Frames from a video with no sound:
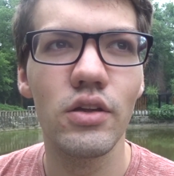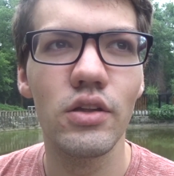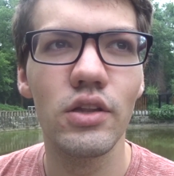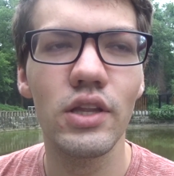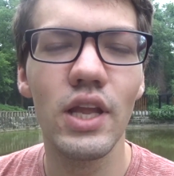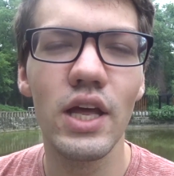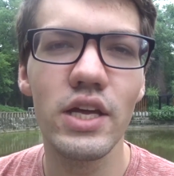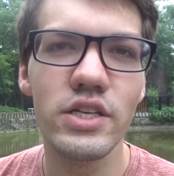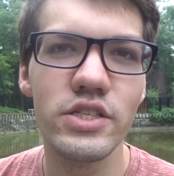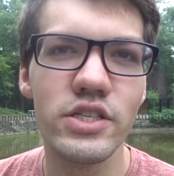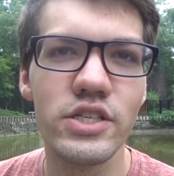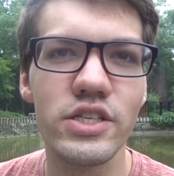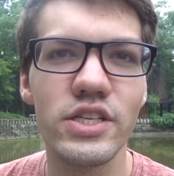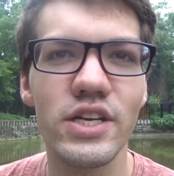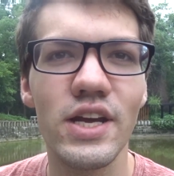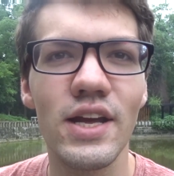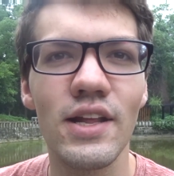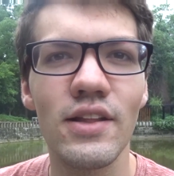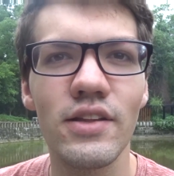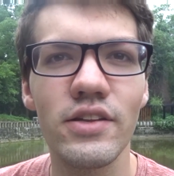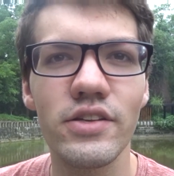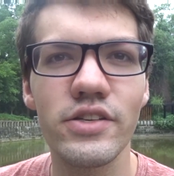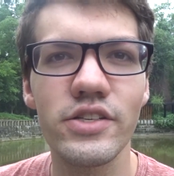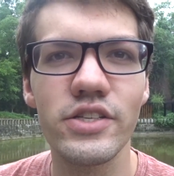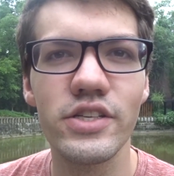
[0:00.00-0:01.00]
less
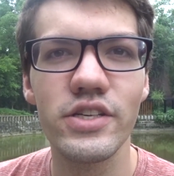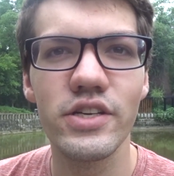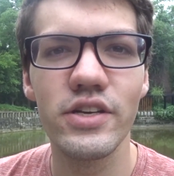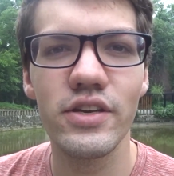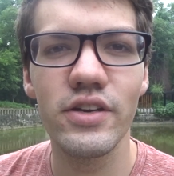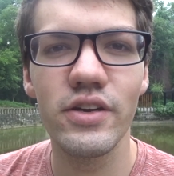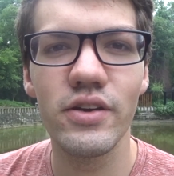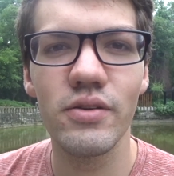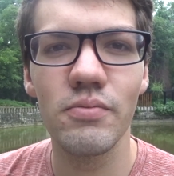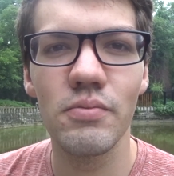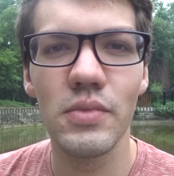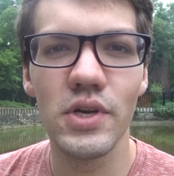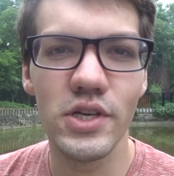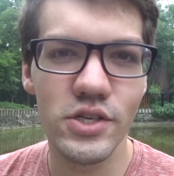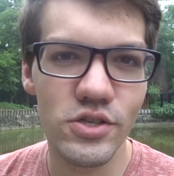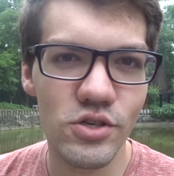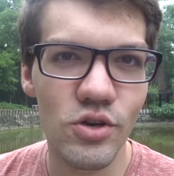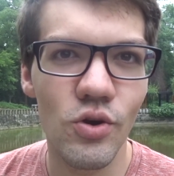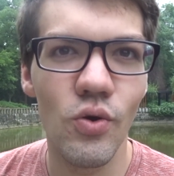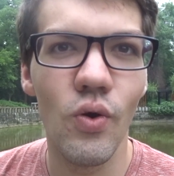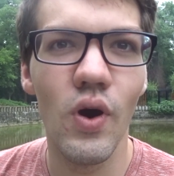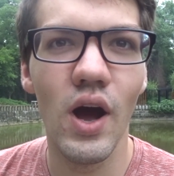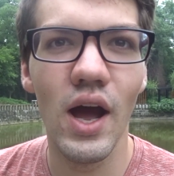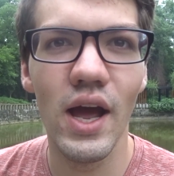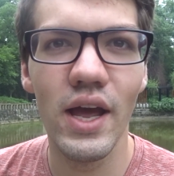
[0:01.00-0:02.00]
challenging, much
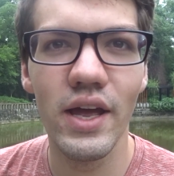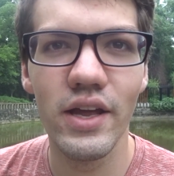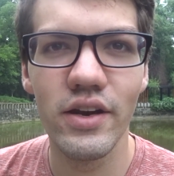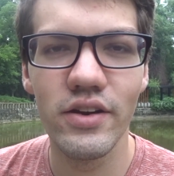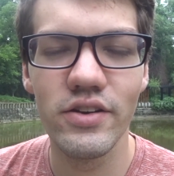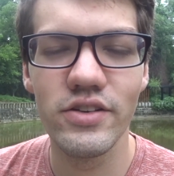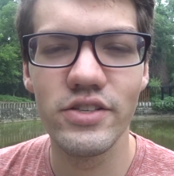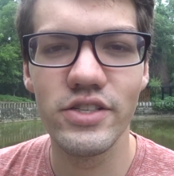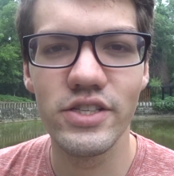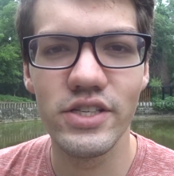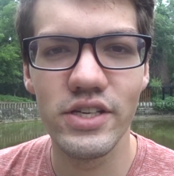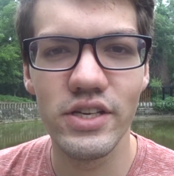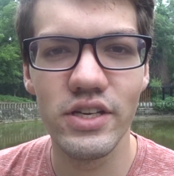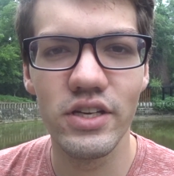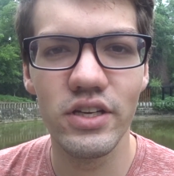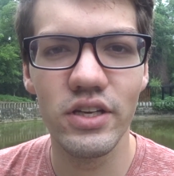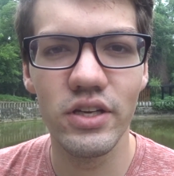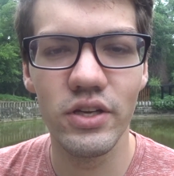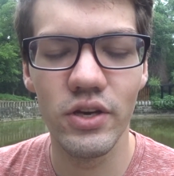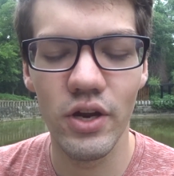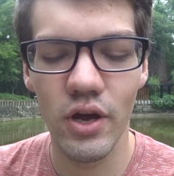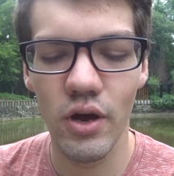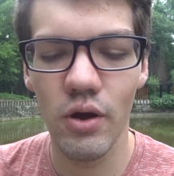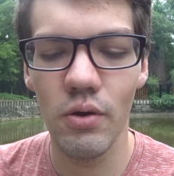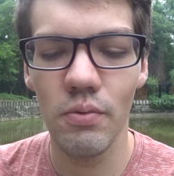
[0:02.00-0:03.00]
quieter city,
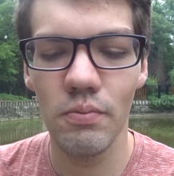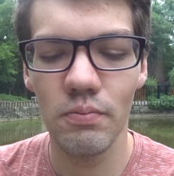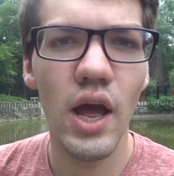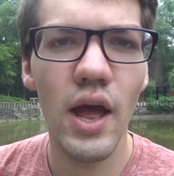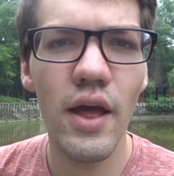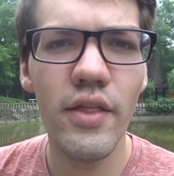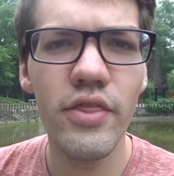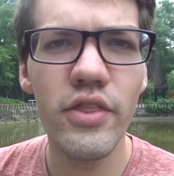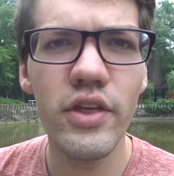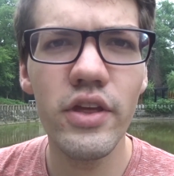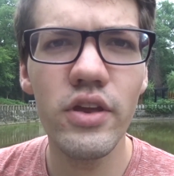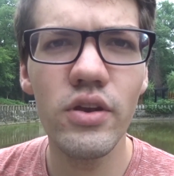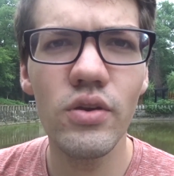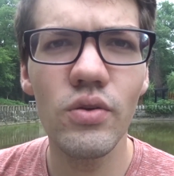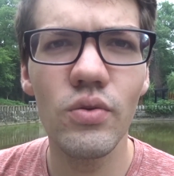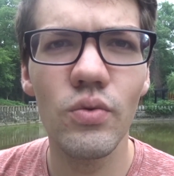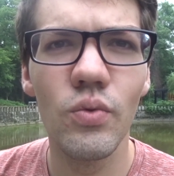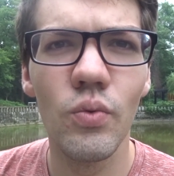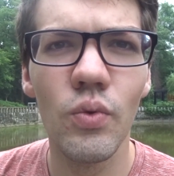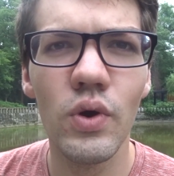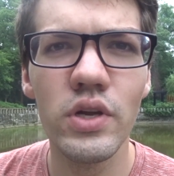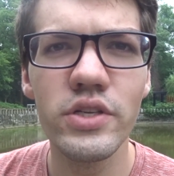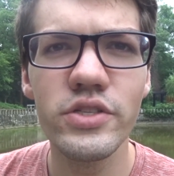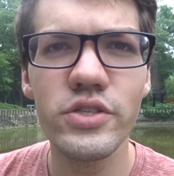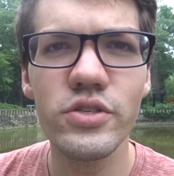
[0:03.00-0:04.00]
you know. And then
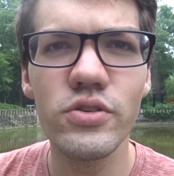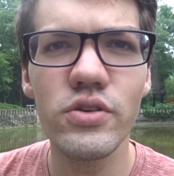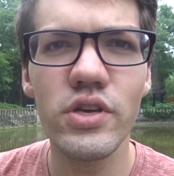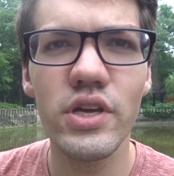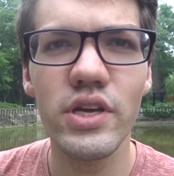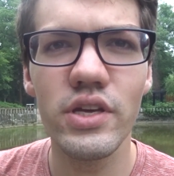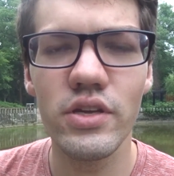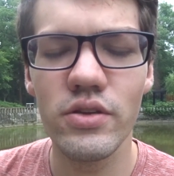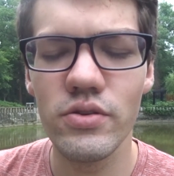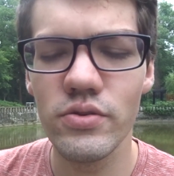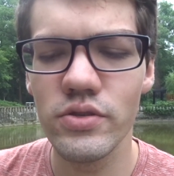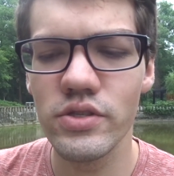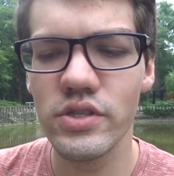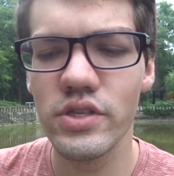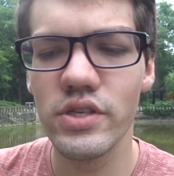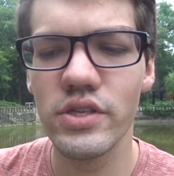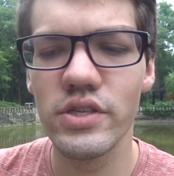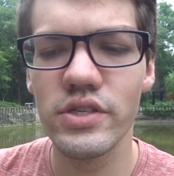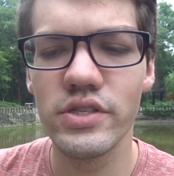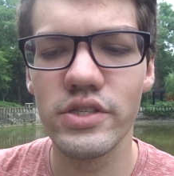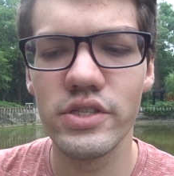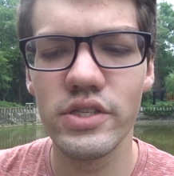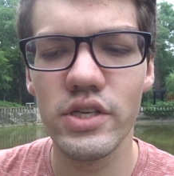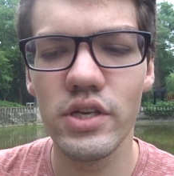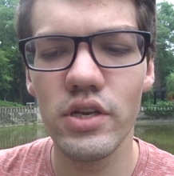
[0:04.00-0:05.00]
once you get used to
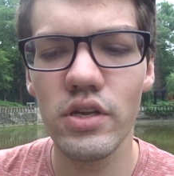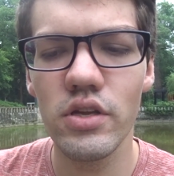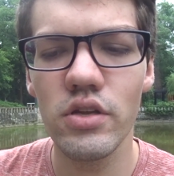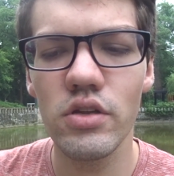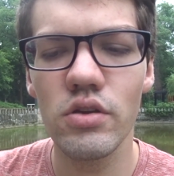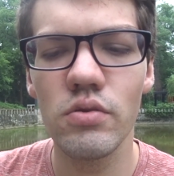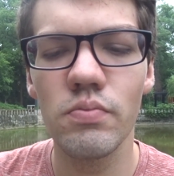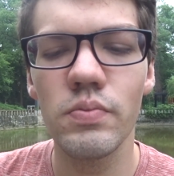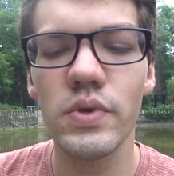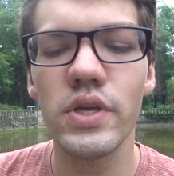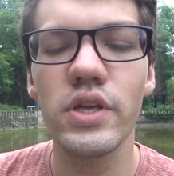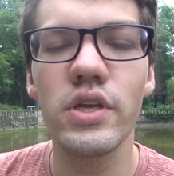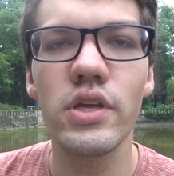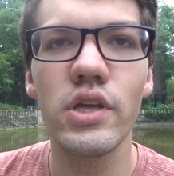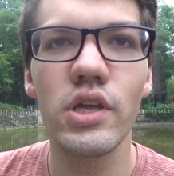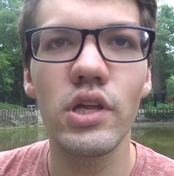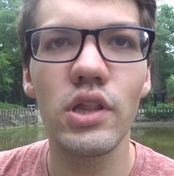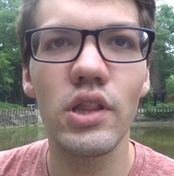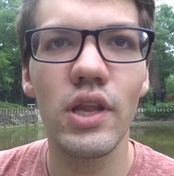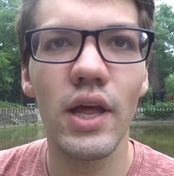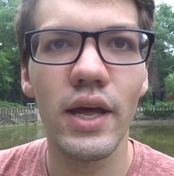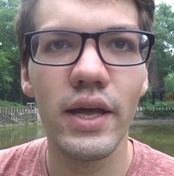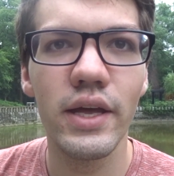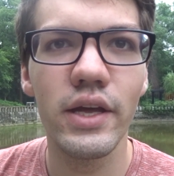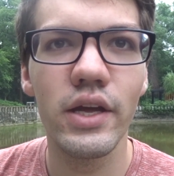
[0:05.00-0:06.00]
the city, you'll be
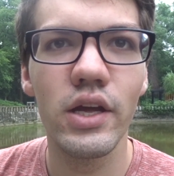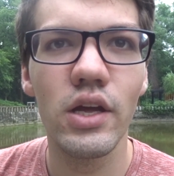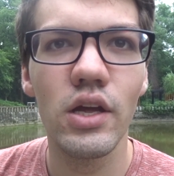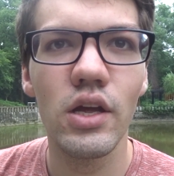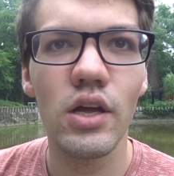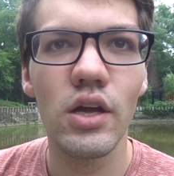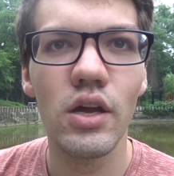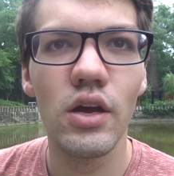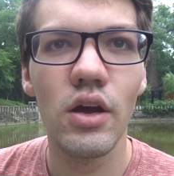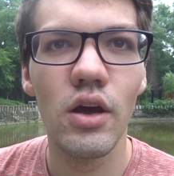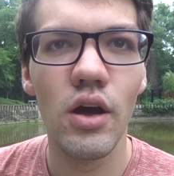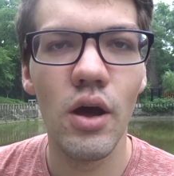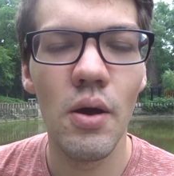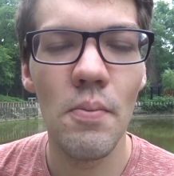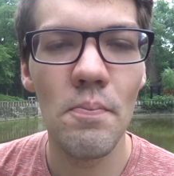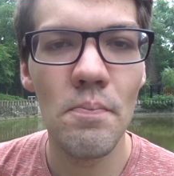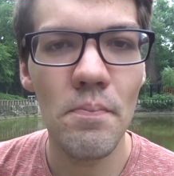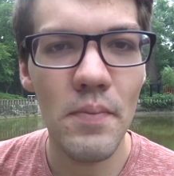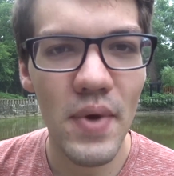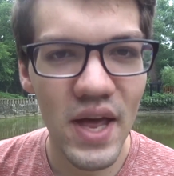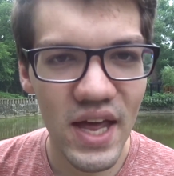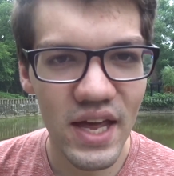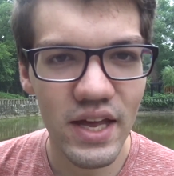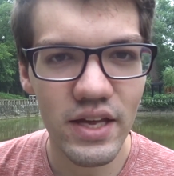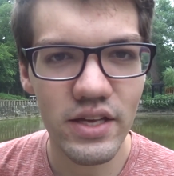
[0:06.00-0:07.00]
like
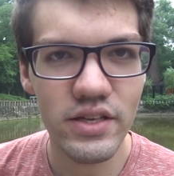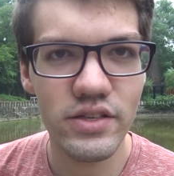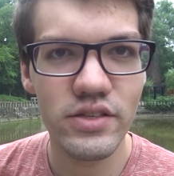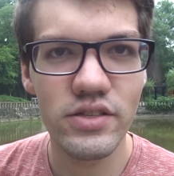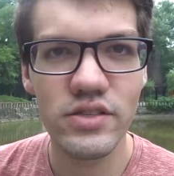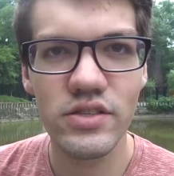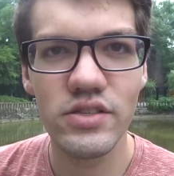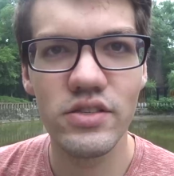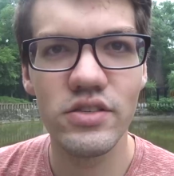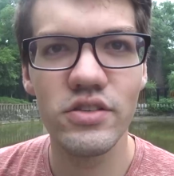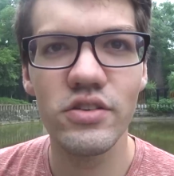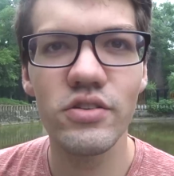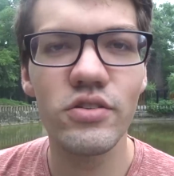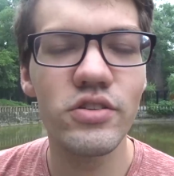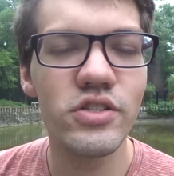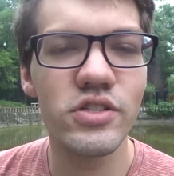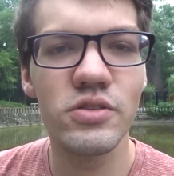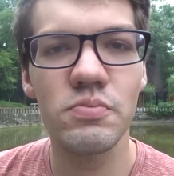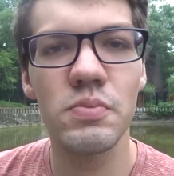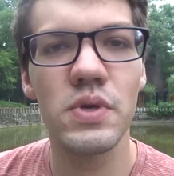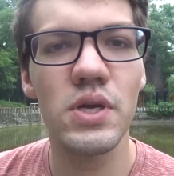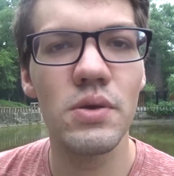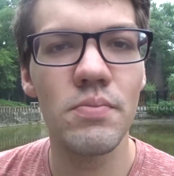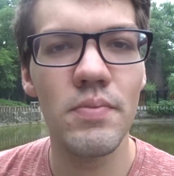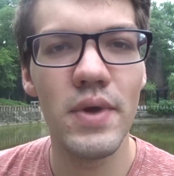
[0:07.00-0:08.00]
amazed. You'll
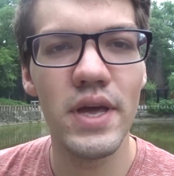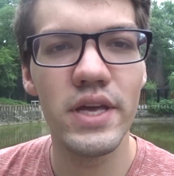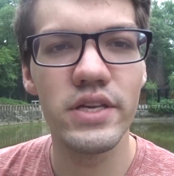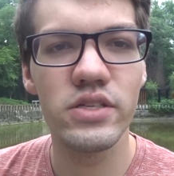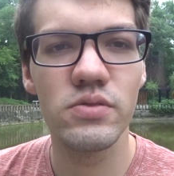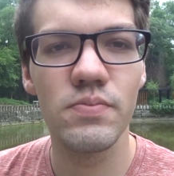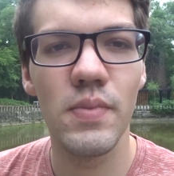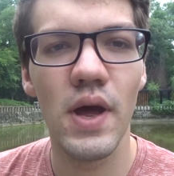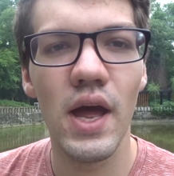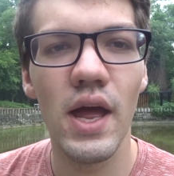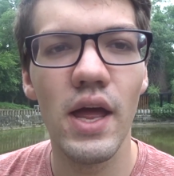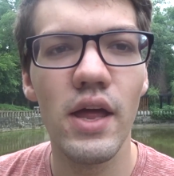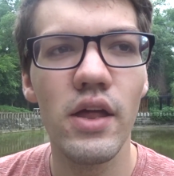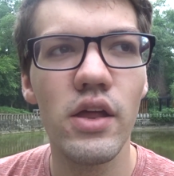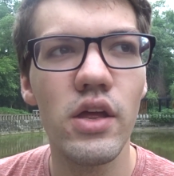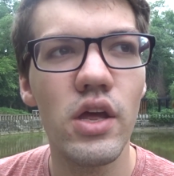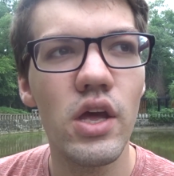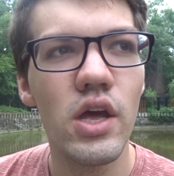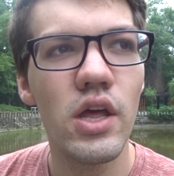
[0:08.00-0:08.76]
just be amazed by it.